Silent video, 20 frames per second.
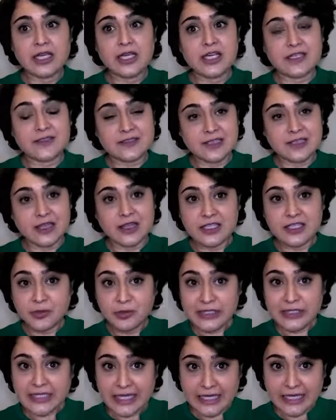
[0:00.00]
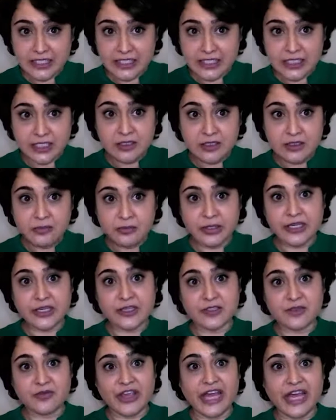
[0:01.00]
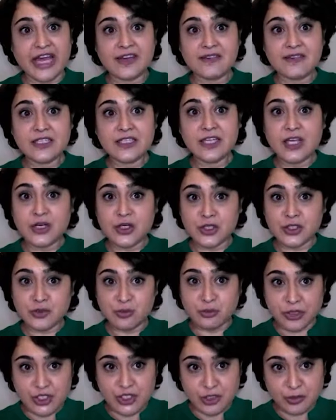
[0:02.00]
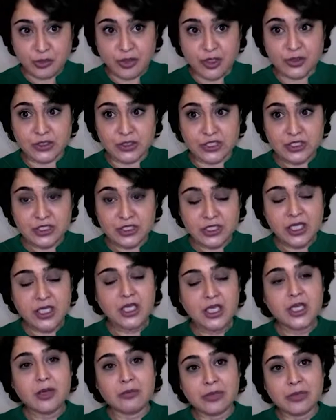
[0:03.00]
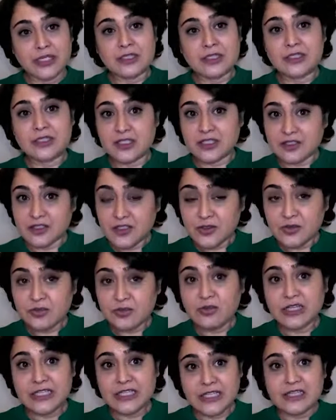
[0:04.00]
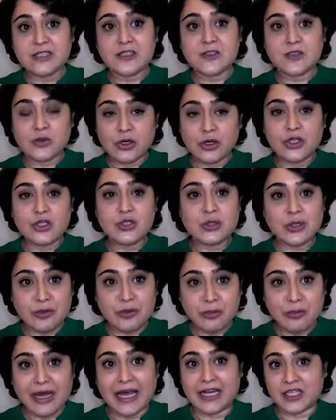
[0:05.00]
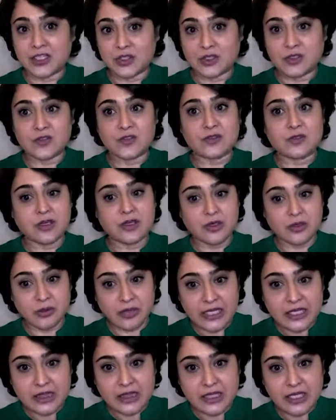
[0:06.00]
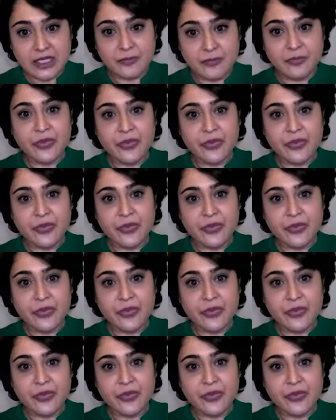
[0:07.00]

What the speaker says: It's a little bit hidden because we haven't heard much about it, but it is one that is going to impact us greatly.